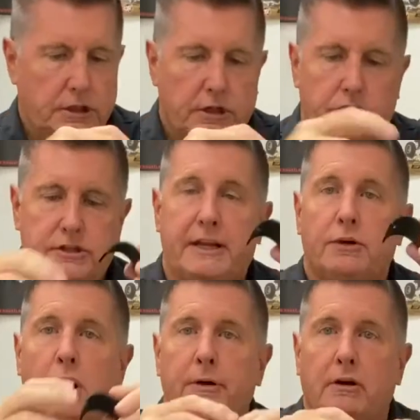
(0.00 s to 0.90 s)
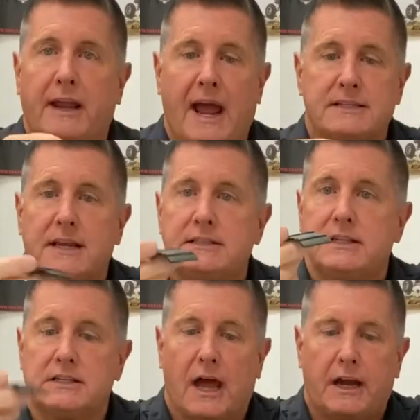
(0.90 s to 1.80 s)
So you take your rubber gaskets, the
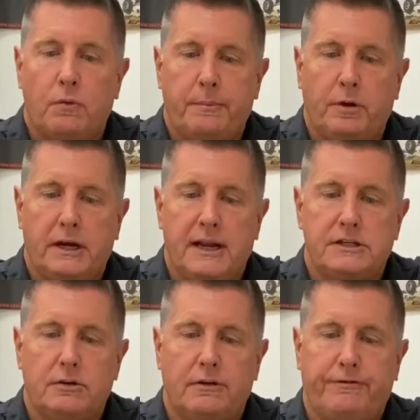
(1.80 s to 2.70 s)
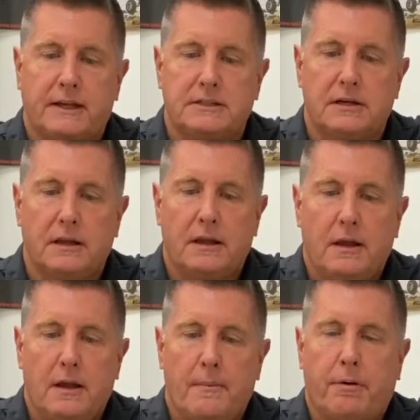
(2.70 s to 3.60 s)
slotted one, put it into the fixed
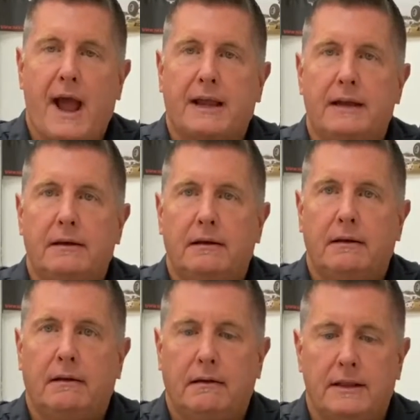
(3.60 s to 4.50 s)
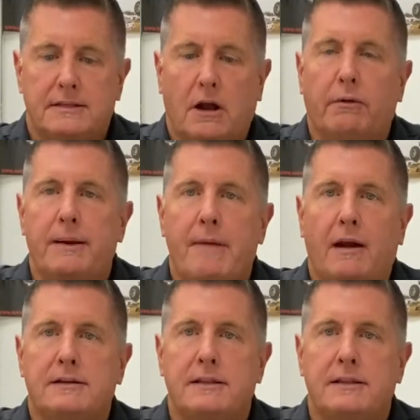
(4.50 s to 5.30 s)
bracket that's already mounted to the